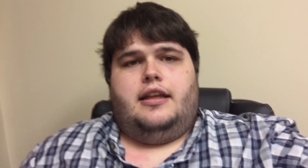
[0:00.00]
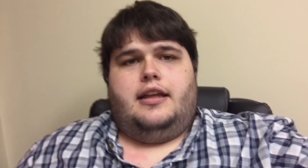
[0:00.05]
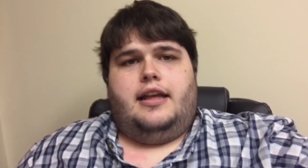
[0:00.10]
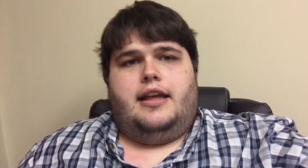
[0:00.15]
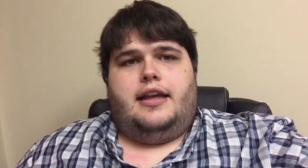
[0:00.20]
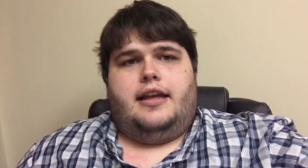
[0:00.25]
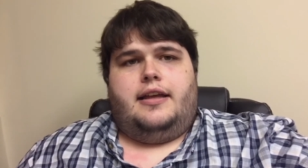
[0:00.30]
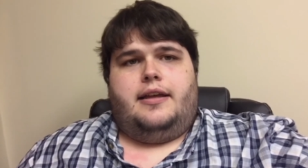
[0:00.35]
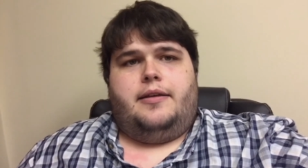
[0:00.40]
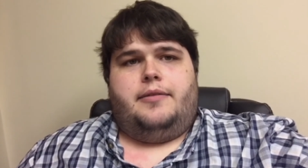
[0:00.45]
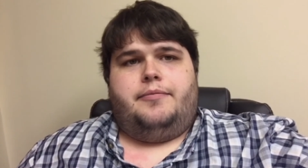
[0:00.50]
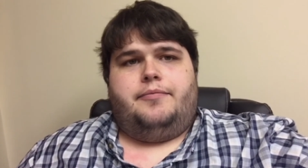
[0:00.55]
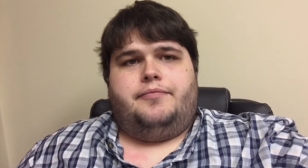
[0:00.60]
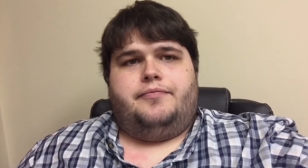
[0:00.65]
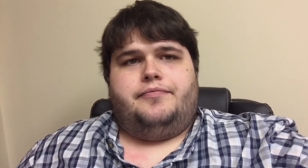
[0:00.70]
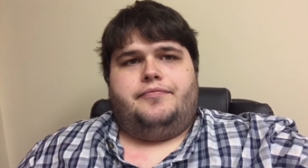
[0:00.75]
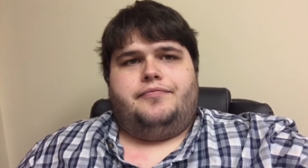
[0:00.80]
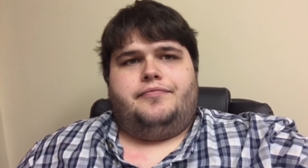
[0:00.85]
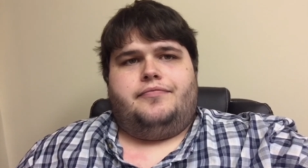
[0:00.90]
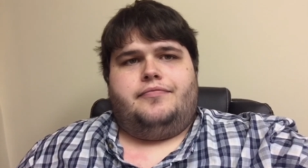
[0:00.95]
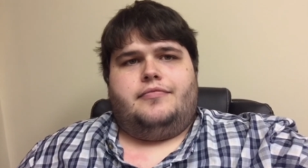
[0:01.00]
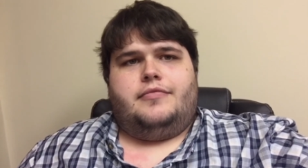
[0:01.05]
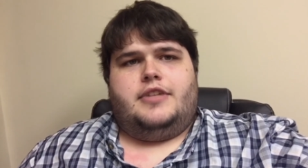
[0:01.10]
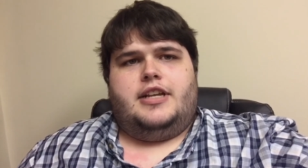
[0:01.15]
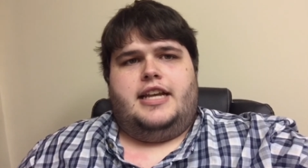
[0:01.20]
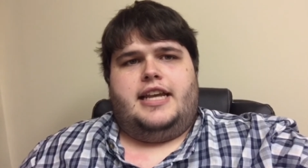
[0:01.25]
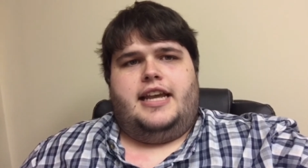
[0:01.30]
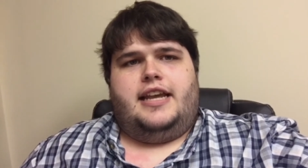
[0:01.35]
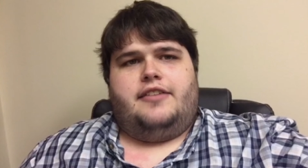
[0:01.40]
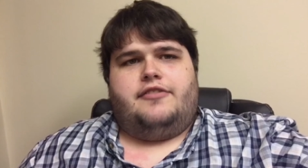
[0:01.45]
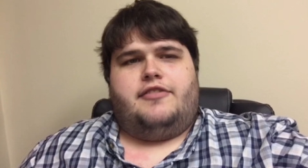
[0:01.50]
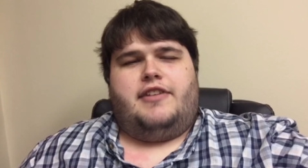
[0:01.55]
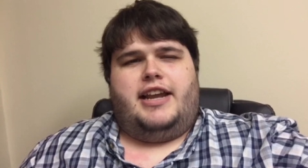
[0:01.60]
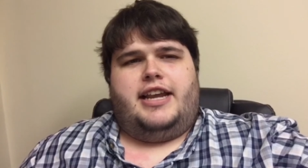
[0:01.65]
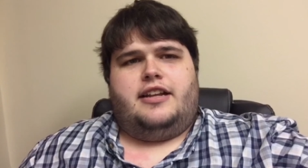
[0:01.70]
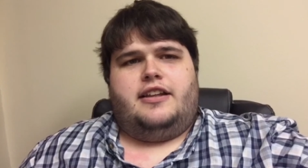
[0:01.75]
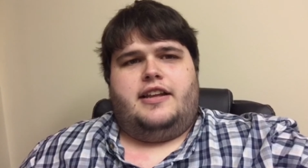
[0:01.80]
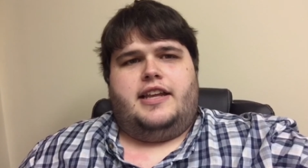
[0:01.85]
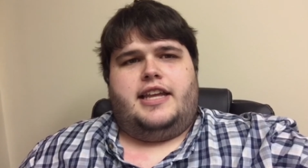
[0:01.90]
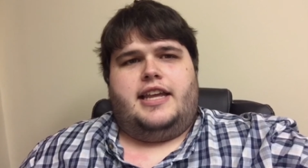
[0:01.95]
And
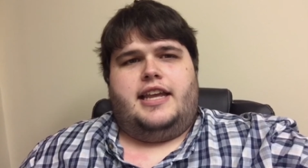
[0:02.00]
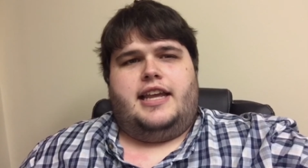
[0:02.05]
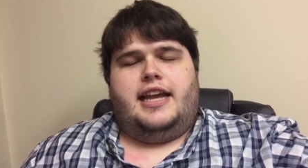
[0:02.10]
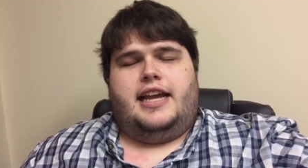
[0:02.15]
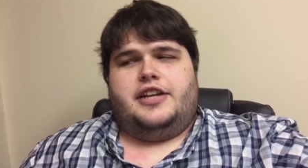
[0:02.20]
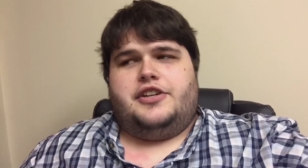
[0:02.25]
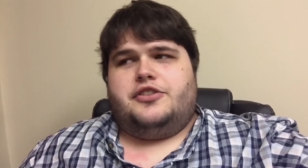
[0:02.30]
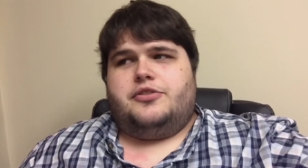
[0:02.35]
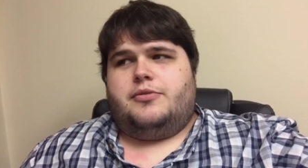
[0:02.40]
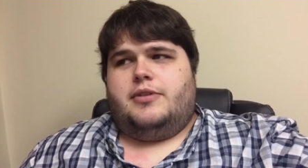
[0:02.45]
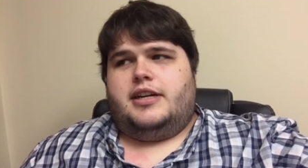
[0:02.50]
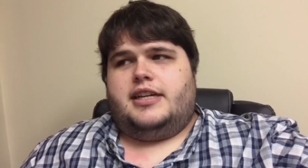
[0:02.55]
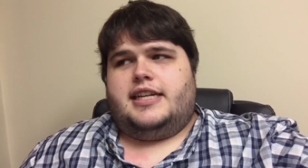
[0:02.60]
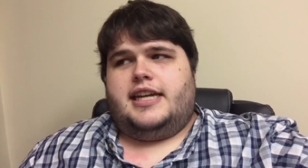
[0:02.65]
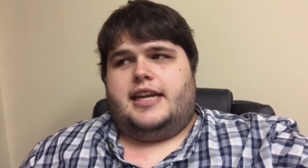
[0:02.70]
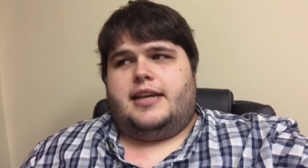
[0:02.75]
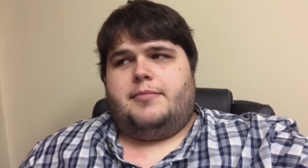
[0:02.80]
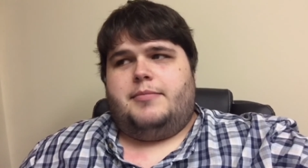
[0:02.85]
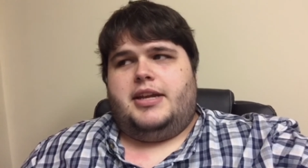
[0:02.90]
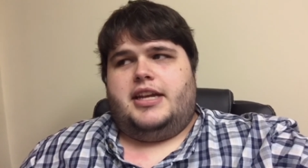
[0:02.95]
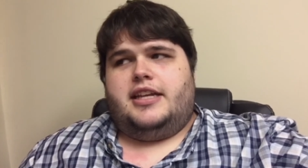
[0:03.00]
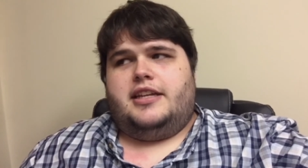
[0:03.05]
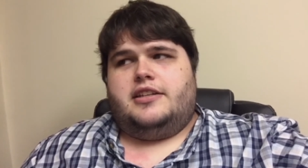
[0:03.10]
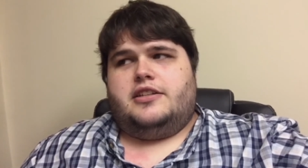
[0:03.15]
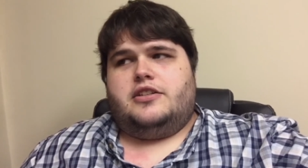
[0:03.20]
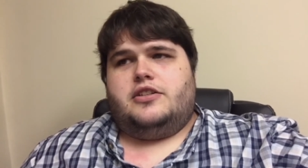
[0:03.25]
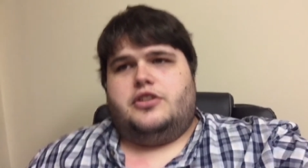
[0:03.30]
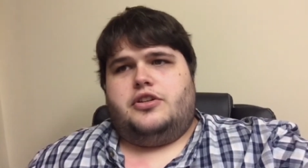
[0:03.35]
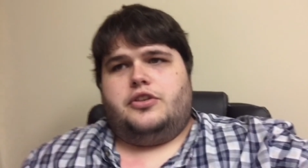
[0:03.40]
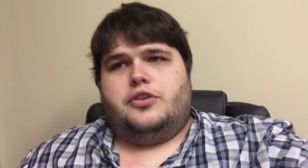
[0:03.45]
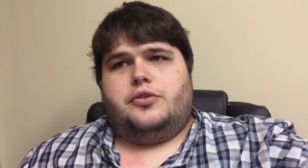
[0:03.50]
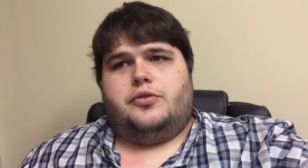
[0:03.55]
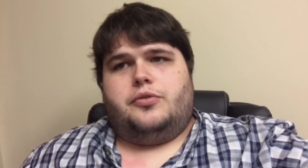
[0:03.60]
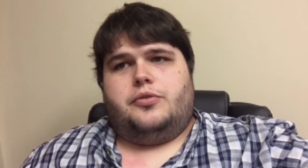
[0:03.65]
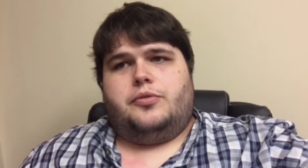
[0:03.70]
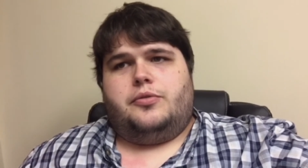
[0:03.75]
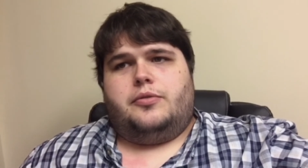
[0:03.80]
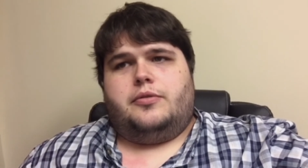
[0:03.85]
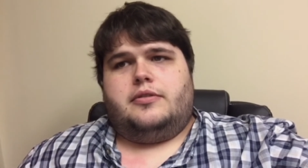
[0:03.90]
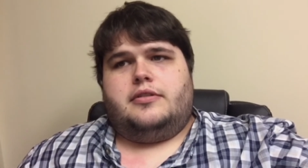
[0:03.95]
finally, I just want to take a minute
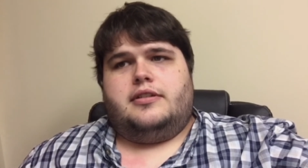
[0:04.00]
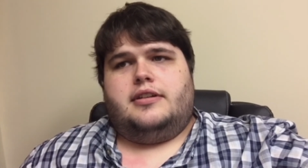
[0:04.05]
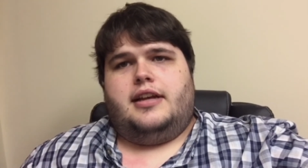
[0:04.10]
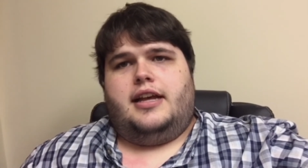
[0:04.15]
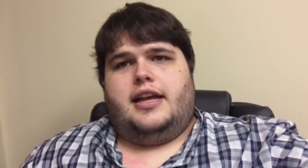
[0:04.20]
to